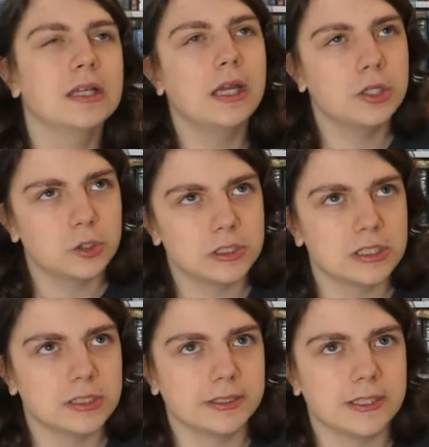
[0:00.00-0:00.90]

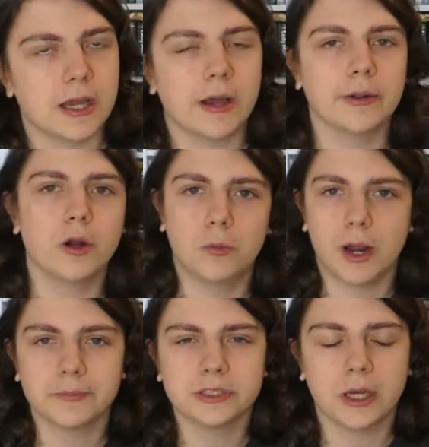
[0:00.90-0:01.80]
interested to see how it all
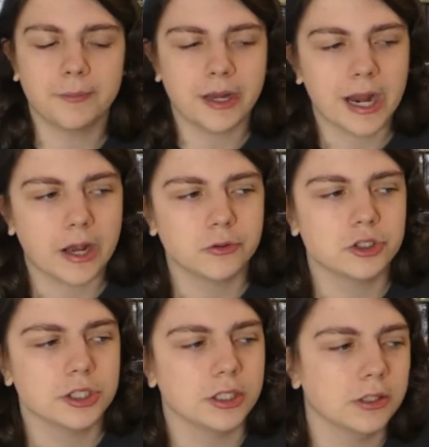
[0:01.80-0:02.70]
wraps up and how
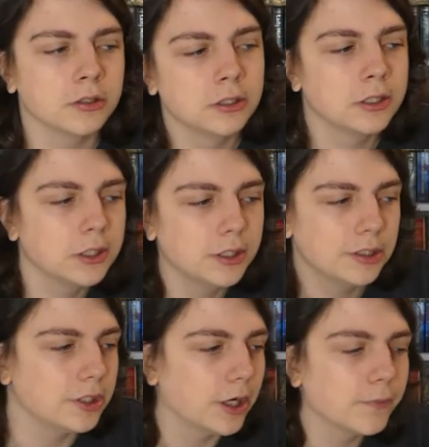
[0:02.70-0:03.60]
she,
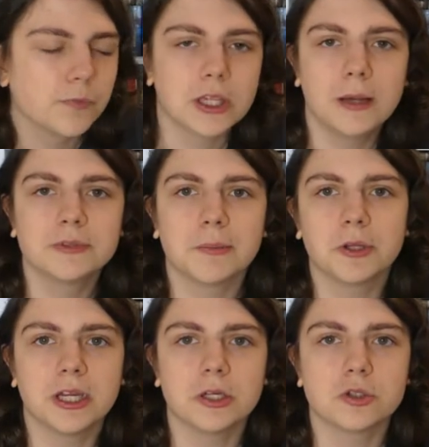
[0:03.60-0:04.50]
you know, comes up
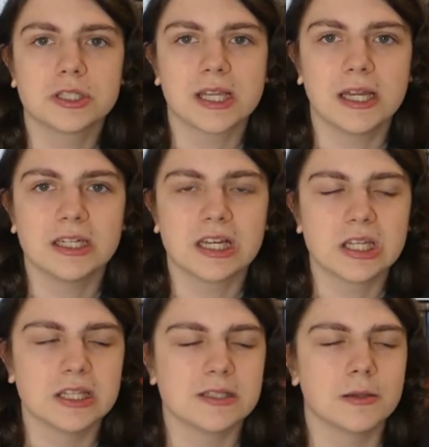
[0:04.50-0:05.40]
with an interesting ending
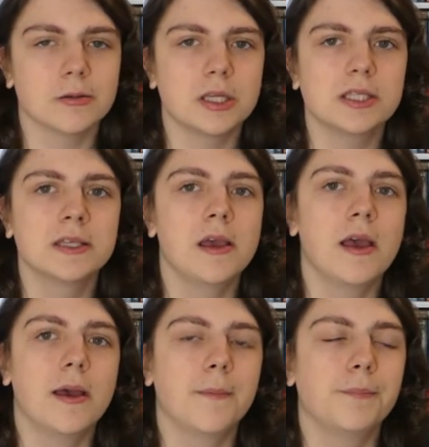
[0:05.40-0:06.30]
to the series.
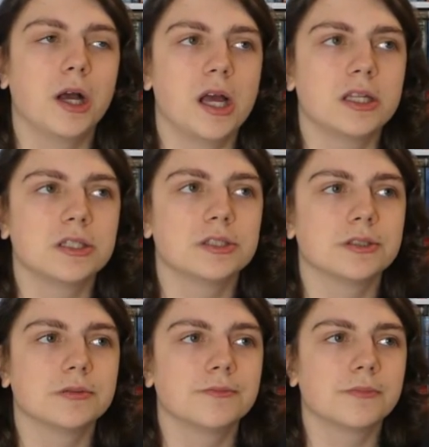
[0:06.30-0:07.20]
But,
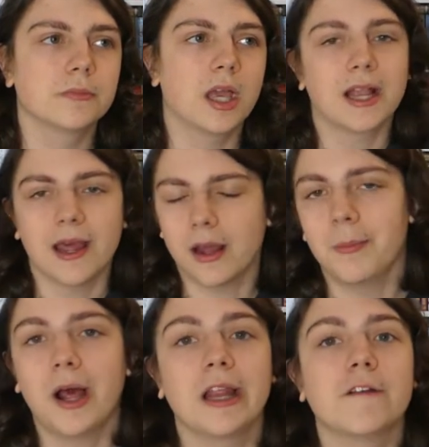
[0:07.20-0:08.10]
again,
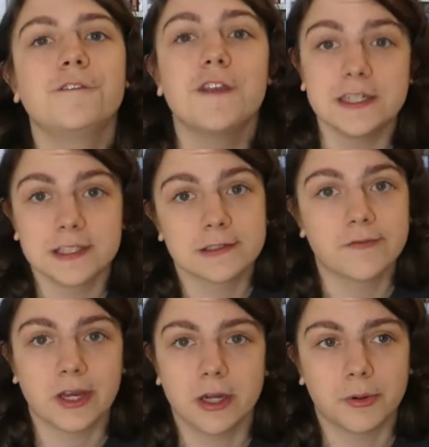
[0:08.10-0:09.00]
I'm not, like, fiending to
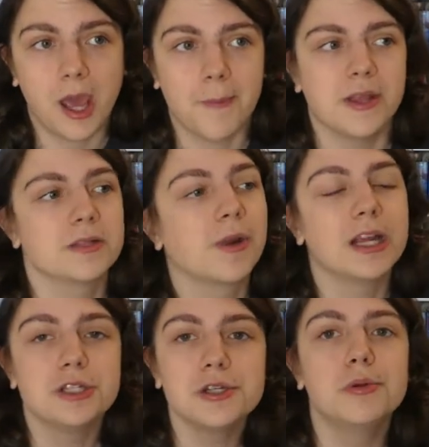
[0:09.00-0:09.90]
find out what happens, but
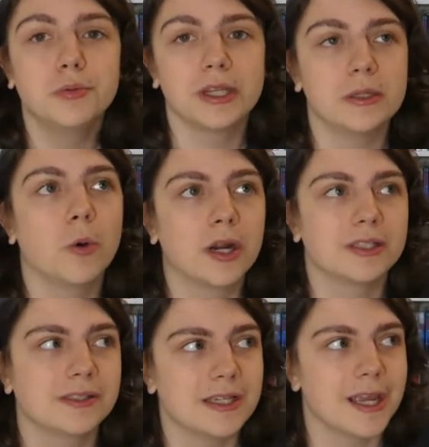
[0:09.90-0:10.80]
I do really want to
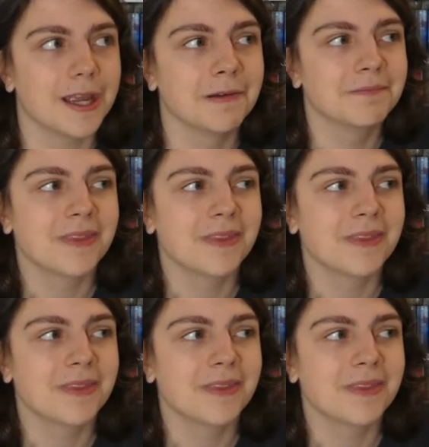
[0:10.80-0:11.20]
see